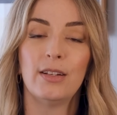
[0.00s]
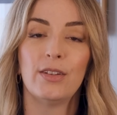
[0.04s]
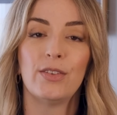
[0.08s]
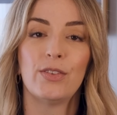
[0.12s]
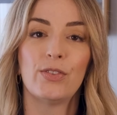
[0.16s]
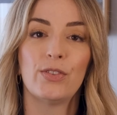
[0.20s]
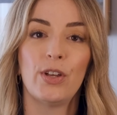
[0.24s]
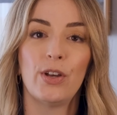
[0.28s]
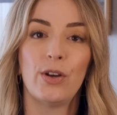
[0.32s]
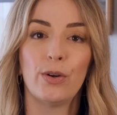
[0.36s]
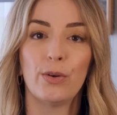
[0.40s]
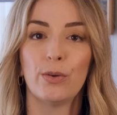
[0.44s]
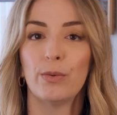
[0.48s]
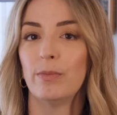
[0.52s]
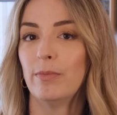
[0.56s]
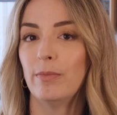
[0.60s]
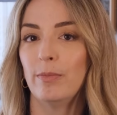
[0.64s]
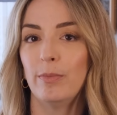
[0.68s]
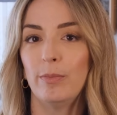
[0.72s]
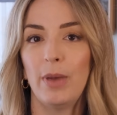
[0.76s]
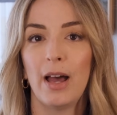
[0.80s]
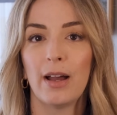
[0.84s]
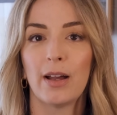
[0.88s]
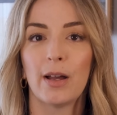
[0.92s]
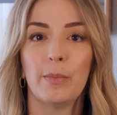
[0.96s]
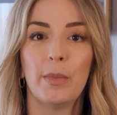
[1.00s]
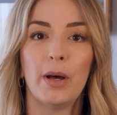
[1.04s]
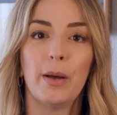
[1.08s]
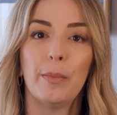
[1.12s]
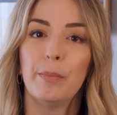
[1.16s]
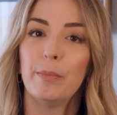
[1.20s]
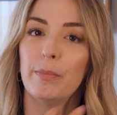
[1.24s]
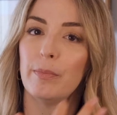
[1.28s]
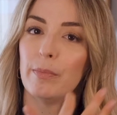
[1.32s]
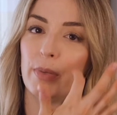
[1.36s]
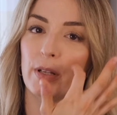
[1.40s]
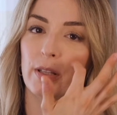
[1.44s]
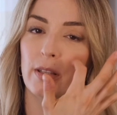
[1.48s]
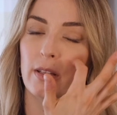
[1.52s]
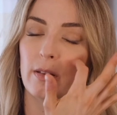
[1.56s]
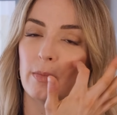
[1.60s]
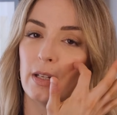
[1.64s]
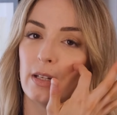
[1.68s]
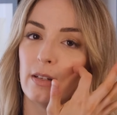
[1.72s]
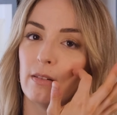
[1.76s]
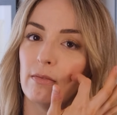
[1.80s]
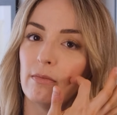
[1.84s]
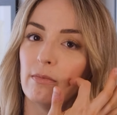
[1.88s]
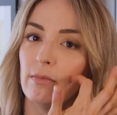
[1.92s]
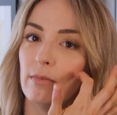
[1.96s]
so pack them up, put them
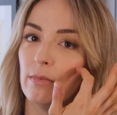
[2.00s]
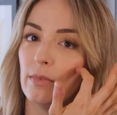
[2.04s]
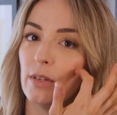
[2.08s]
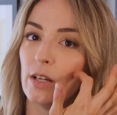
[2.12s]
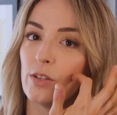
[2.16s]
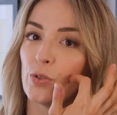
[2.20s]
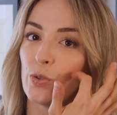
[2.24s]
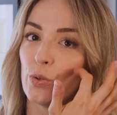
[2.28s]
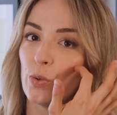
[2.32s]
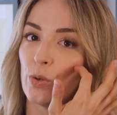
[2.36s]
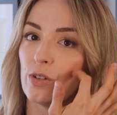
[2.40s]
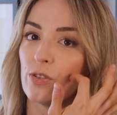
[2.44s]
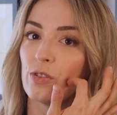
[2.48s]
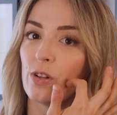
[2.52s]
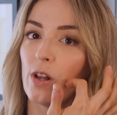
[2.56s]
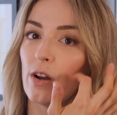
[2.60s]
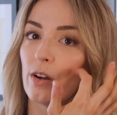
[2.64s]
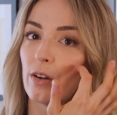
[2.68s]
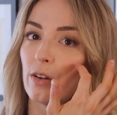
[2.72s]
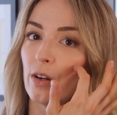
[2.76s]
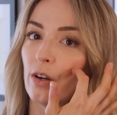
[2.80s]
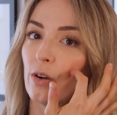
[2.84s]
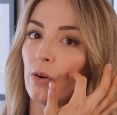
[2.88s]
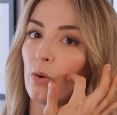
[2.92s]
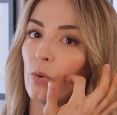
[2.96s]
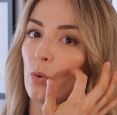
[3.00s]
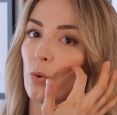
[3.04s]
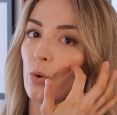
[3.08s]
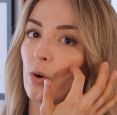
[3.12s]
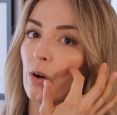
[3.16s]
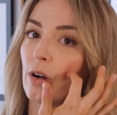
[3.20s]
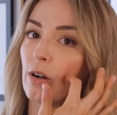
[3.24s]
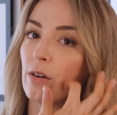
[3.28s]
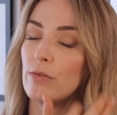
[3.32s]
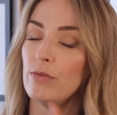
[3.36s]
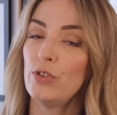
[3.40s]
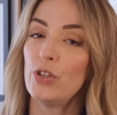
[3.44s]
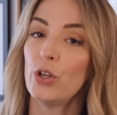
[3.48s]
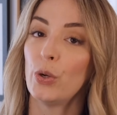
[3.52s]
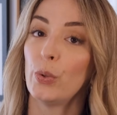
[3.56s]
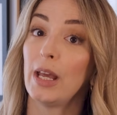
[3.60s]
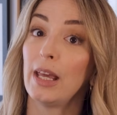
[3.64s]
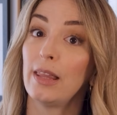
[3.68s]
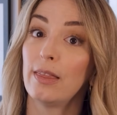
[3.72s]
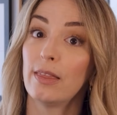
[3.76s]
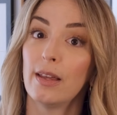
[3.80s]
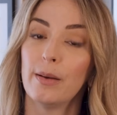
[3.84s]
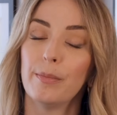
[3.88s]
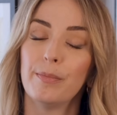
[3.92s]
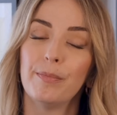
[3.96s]
in a storage locker, or
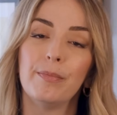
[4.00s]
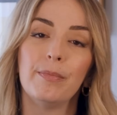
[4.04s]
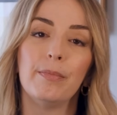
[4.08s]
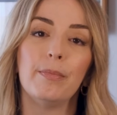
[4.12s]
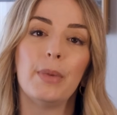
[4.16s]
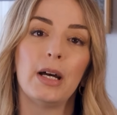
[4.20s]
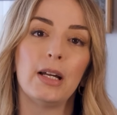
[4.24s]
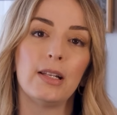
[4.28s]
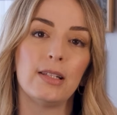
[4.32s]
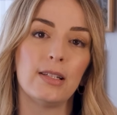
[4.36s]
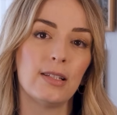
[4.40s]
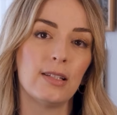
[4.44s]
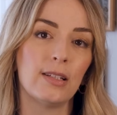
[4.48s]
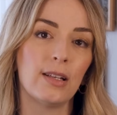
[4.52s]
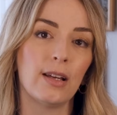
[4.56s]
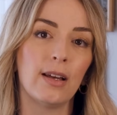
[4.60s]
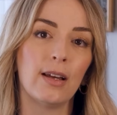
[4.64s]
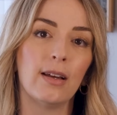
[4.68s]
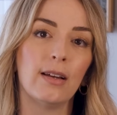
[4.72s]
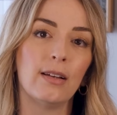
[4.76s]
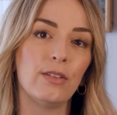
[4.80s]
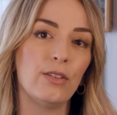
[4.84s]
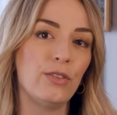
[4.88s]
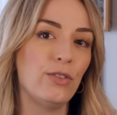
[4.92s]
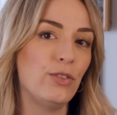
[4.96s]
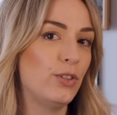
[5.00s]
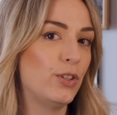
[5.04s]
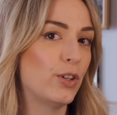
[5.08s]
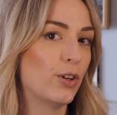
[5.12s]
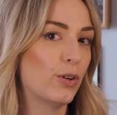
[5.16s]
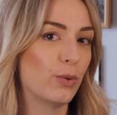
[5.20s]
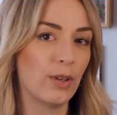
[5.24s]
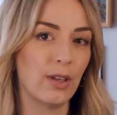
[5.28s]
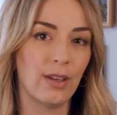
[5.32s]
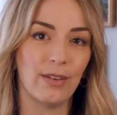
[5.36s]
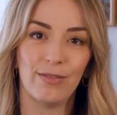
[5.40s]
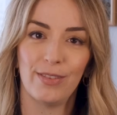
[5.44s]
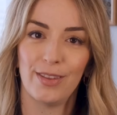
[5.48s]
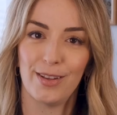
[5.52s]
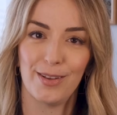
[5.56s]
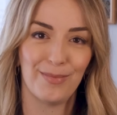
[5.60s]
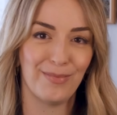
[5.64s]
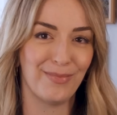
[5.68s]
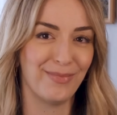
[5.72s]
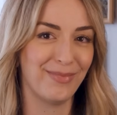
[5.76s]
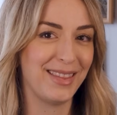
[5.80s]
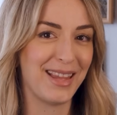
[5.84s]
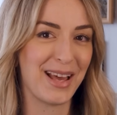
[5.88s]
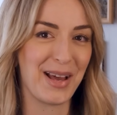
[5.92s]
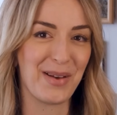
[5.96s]
donate them, but don't give
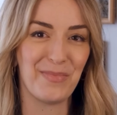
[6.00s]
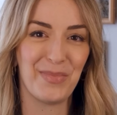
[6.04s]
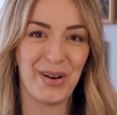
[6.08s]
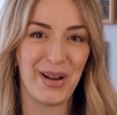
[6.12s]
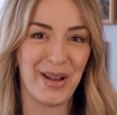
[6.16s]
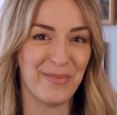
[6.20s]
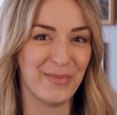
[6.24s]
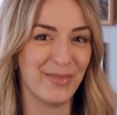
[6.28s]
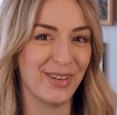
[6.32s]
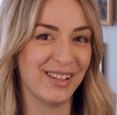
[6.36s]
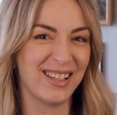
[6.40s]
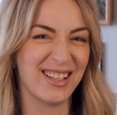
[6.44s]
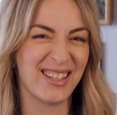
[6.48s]
them that prime real